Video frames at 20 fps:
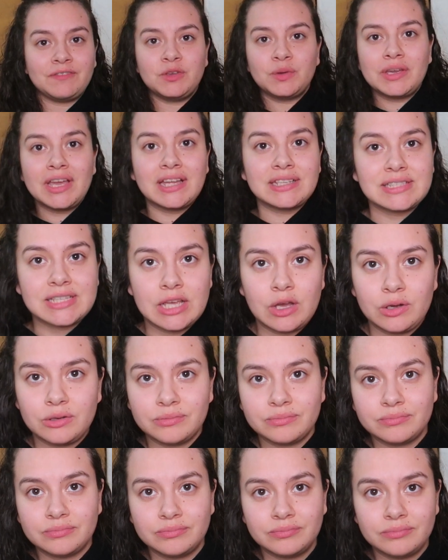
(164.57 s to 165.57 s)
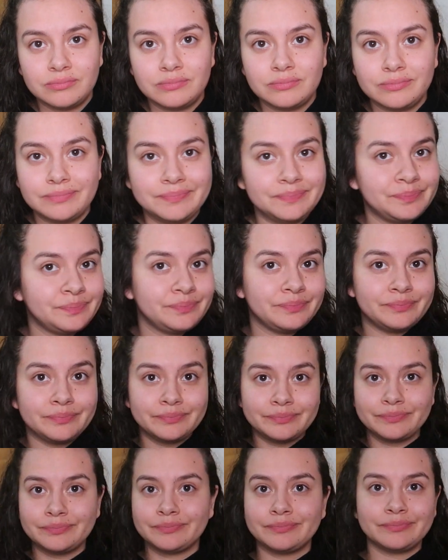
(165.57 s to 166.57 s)
If you can't tell,
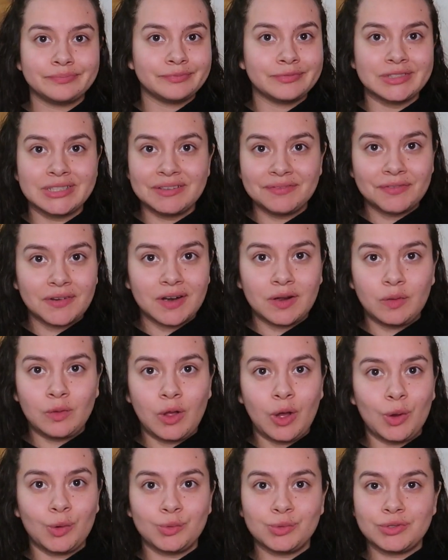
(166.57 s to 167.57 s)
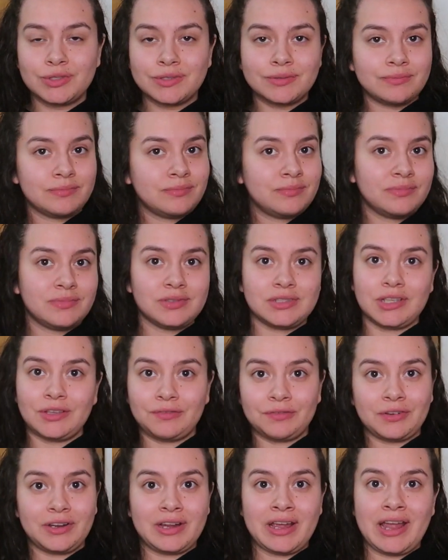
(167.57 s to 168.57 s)
different clothes,
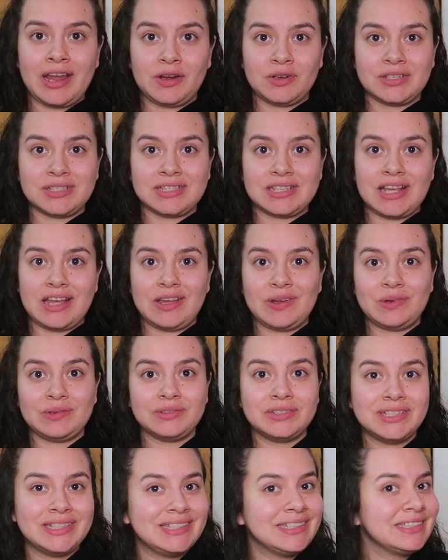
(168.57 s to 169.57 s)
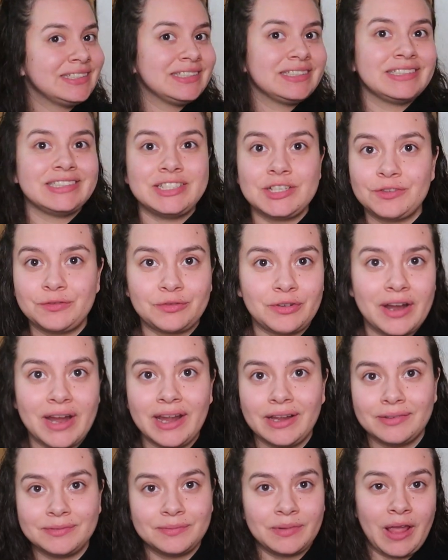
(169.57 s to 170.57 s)
different hairstyle,
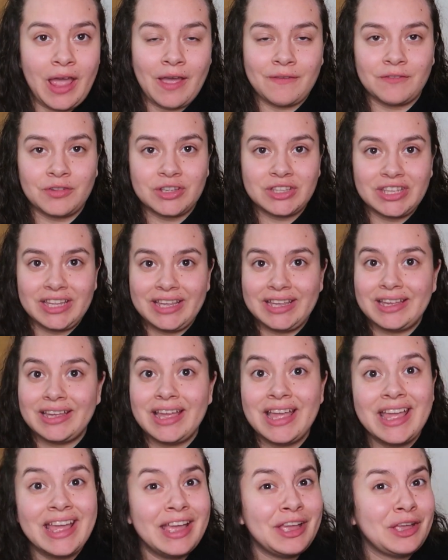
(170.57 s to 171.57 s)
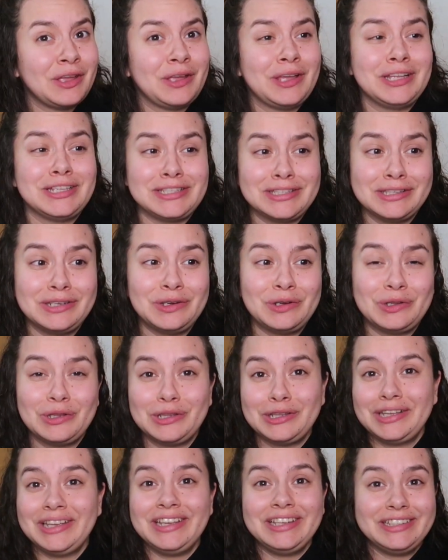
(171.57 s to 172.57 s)
different everything it's
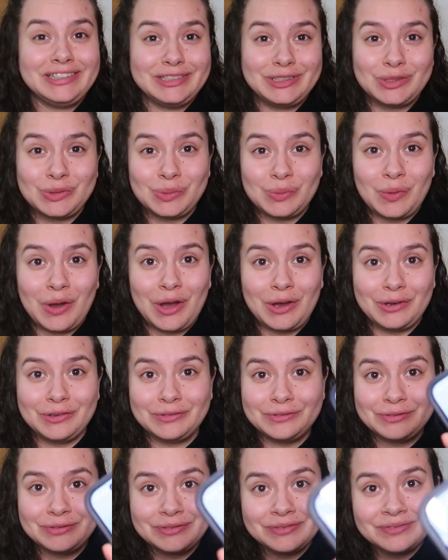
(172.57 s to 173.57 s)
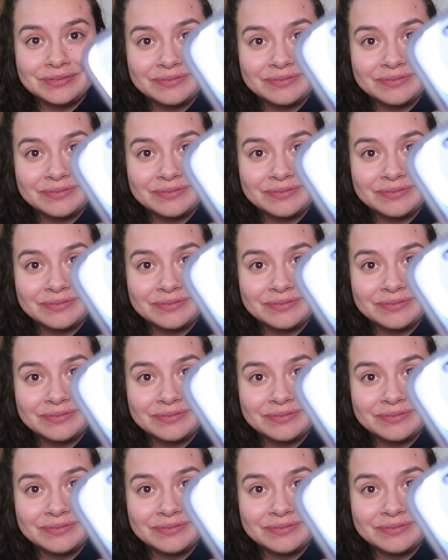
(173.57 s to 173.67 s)
literally 12.